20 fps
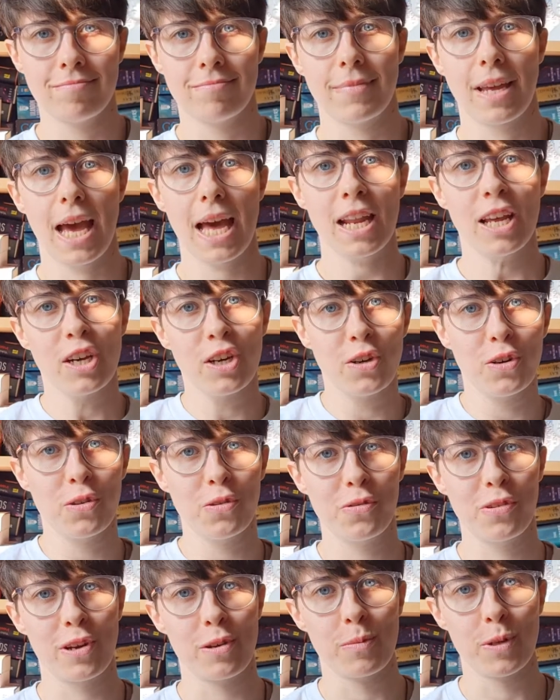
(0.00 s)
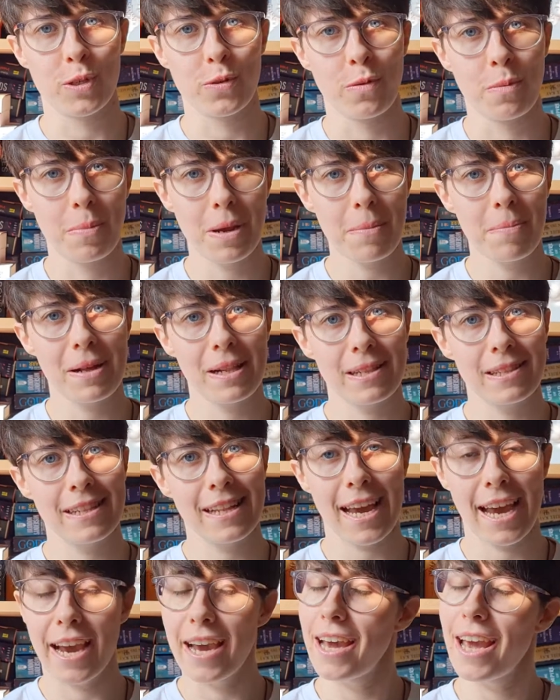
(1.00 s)
Hello fellow mushroom
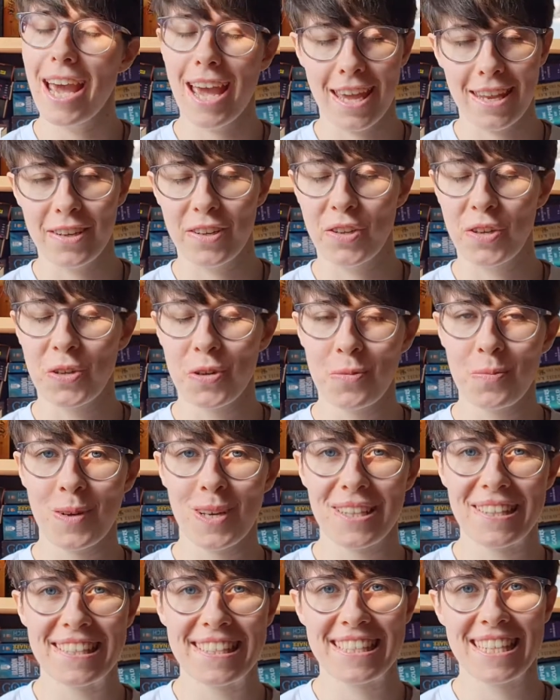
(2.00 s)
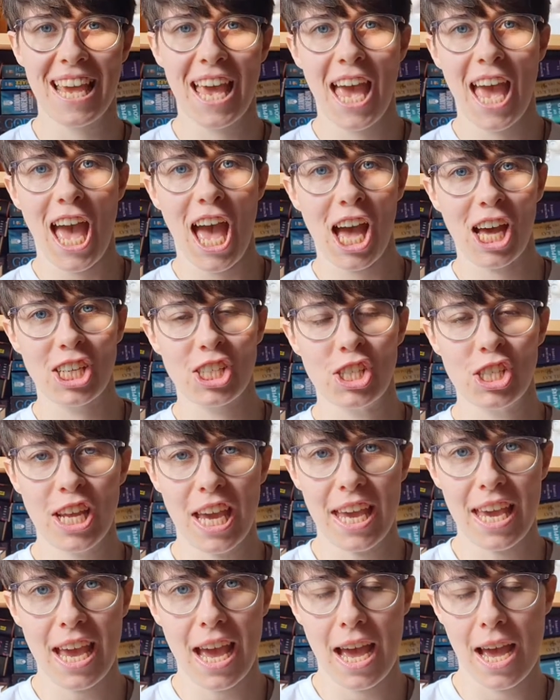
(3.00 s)
people and humans.
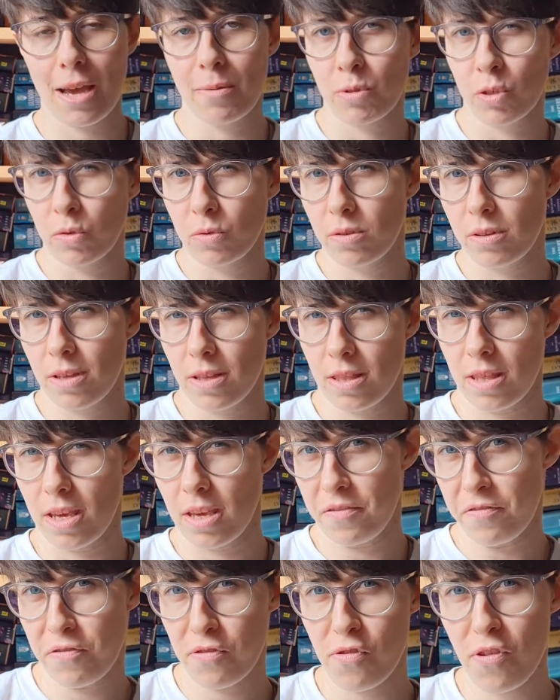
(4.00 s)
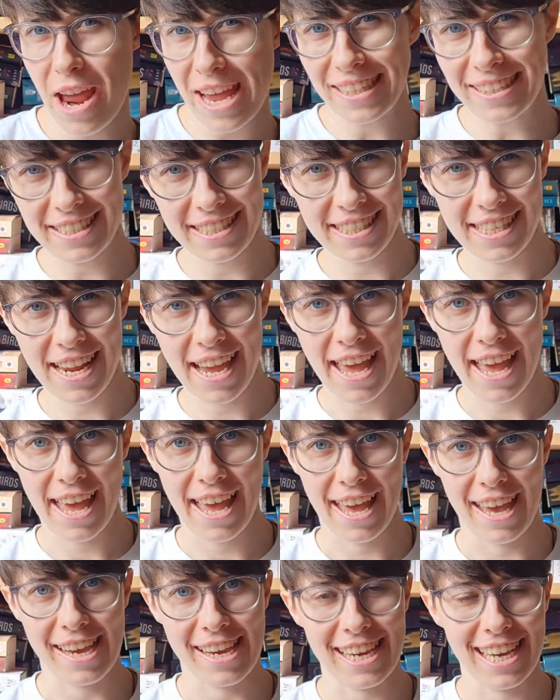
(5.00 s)
Today I'm doing the friends
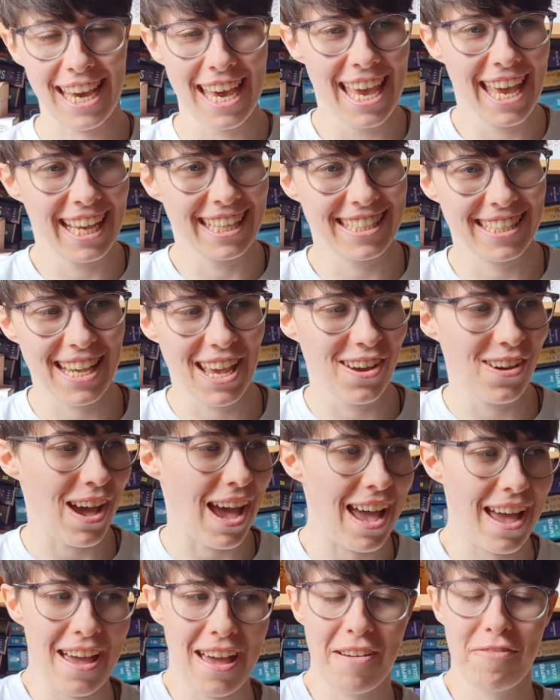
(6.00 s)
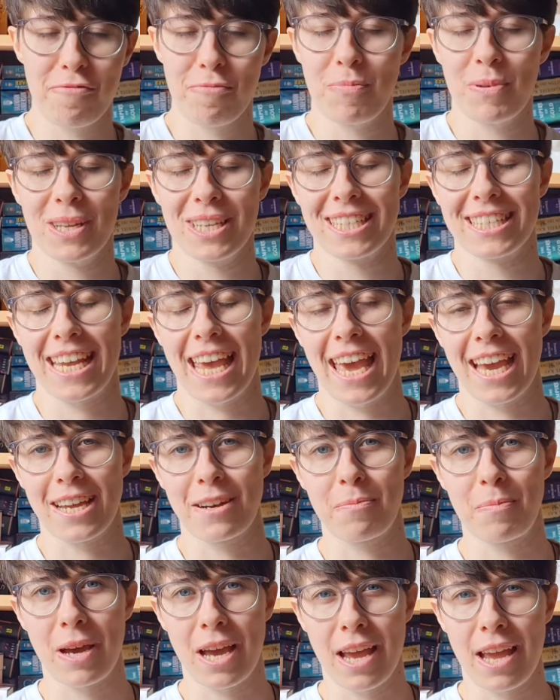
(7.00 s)
tag. So I have been
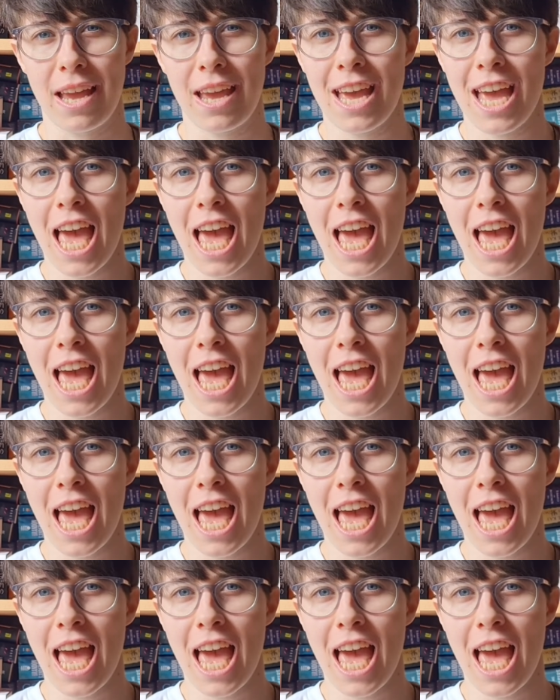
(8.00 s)
tagged by